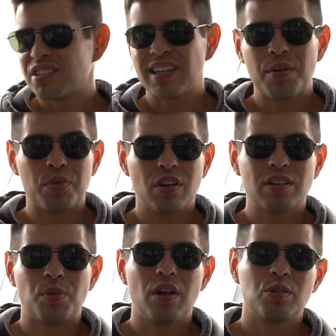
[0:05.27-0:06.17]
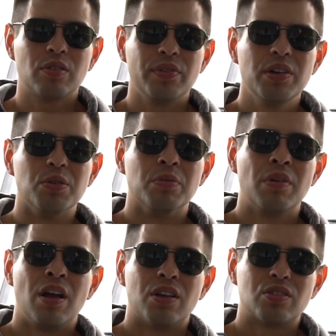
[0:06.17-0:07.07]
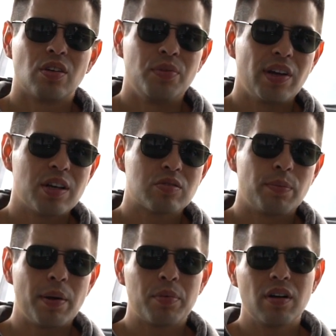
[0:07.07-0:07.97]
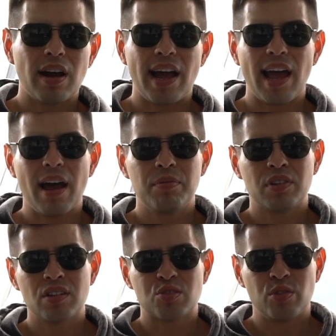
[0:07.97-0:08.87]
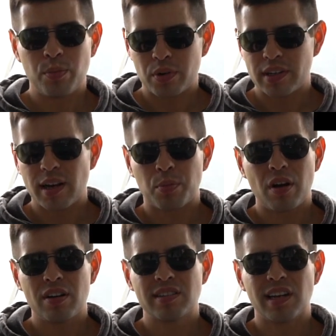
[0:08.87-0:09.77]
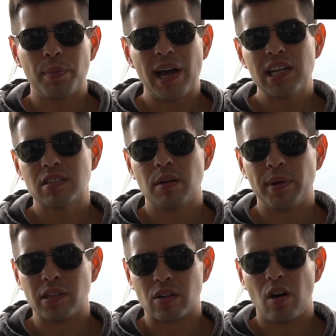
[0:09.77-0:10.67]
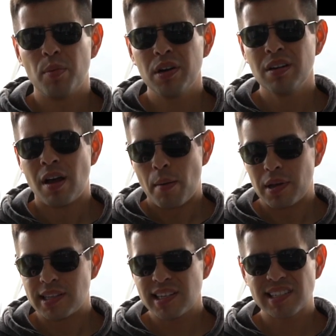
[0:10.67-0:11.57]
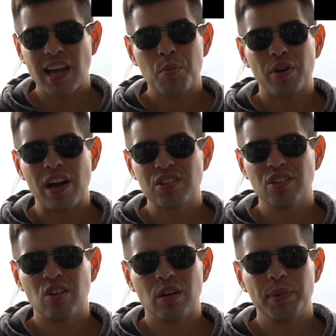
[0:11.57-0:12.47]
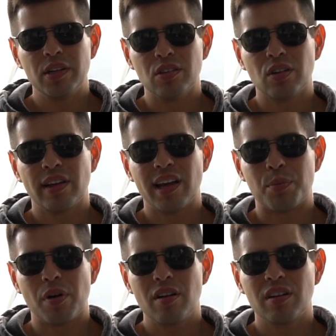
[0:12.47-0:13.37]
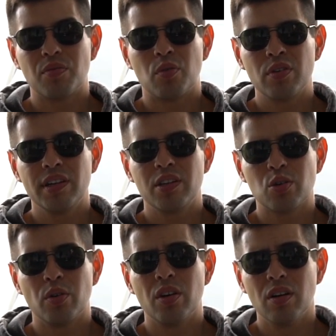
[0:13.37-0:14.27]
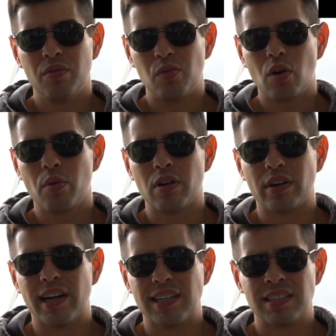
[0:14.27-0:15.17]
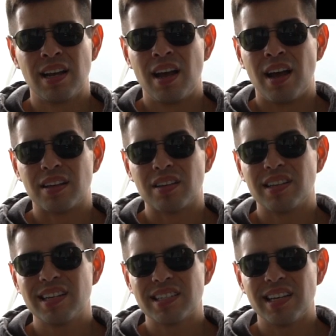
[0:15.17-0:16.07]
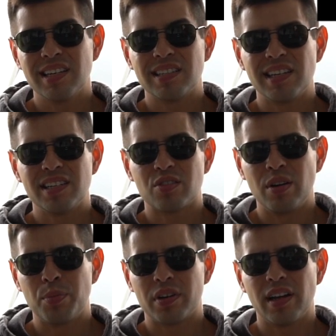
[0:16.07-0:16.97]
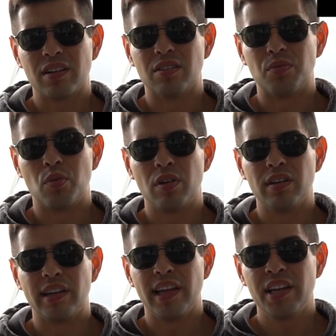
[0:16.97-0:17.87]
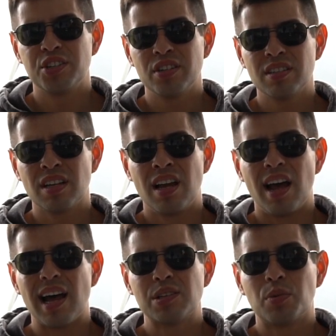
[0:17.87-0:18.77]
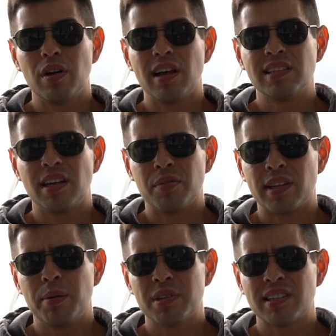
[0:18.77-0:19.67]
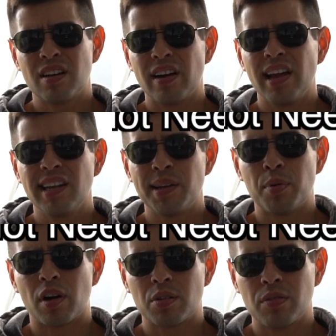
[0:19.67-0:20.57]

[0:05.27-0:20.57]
is time for another product review. So if you guys remember, I have done Screen Protech products in the past on my Tacoma, but this time we're actually going to be looking at a product for the Toyota 4Runner, guys. So this is the screen protector for the gauges, as well as the infotainment center and the park